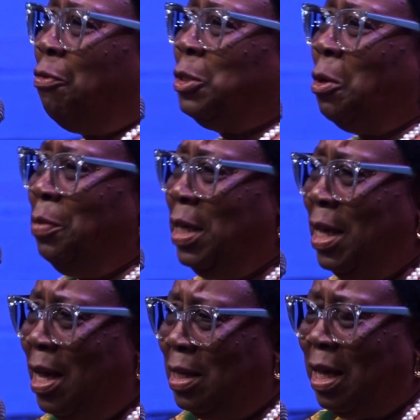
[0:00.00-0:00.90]
for some
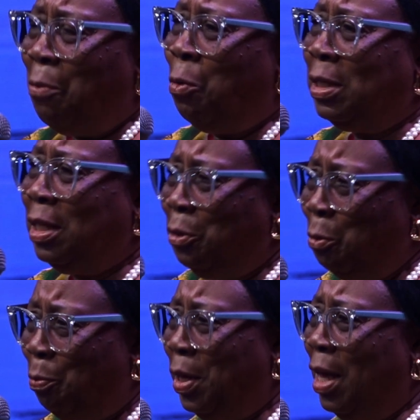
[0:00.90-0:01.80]
years. I worked in
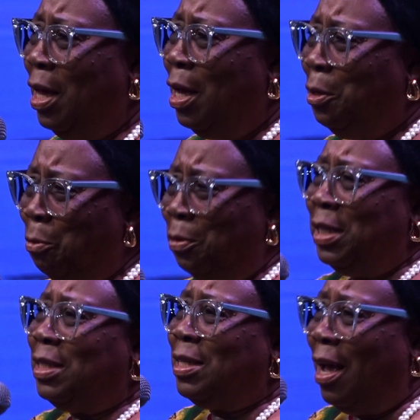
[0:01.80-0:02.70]
UBA. You would
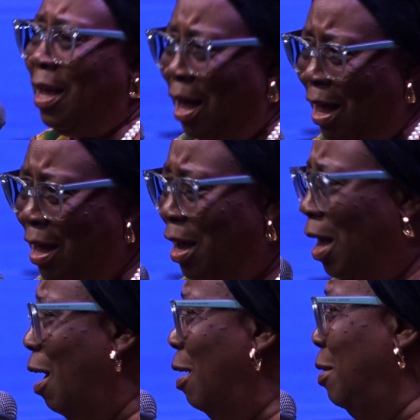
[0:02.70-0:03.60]
retire,
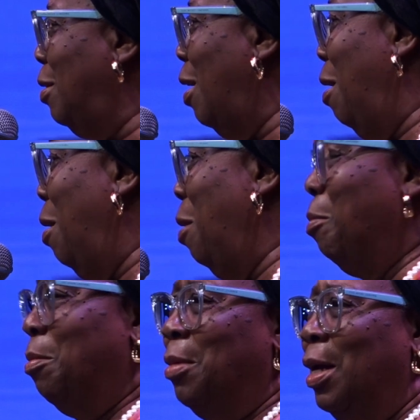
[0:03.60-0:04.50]
and
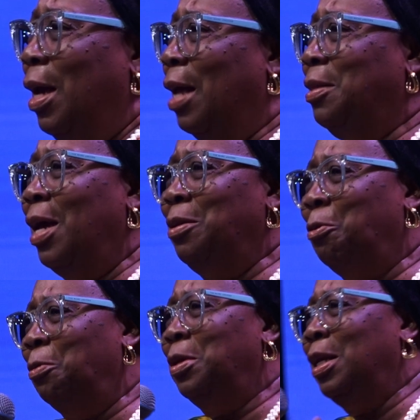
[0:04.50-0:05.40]
then
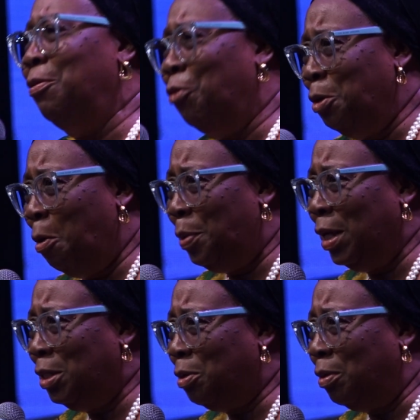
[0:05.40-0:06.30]
you would live on your
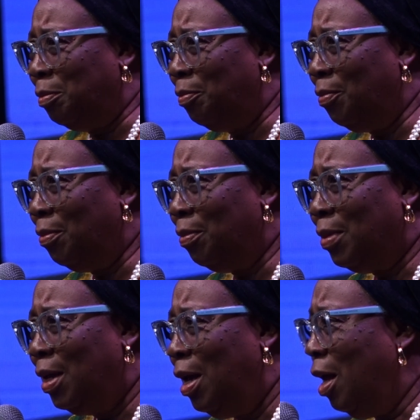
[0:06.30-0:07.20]
pension.
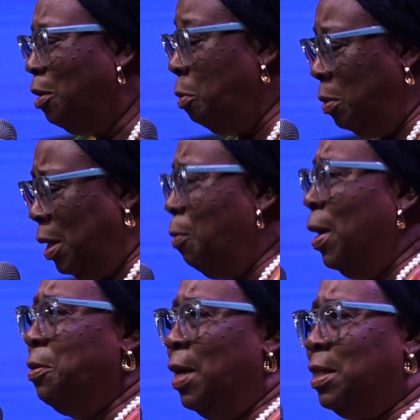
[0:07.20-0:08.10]

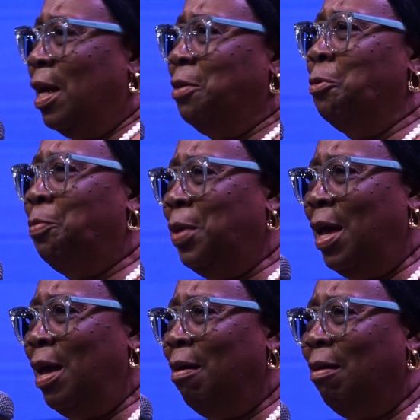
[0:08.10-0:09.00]
When you enter
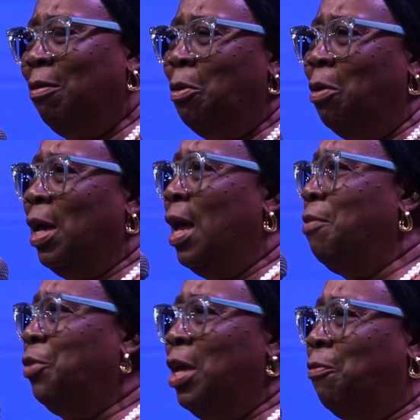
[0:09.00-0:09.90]
UBA,
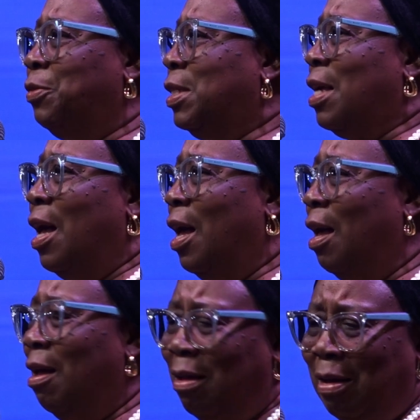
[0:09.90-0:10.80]
every
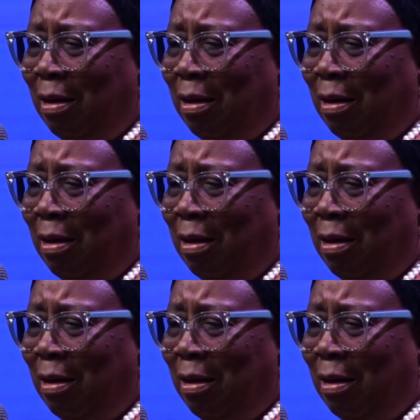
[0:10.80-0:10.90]
officer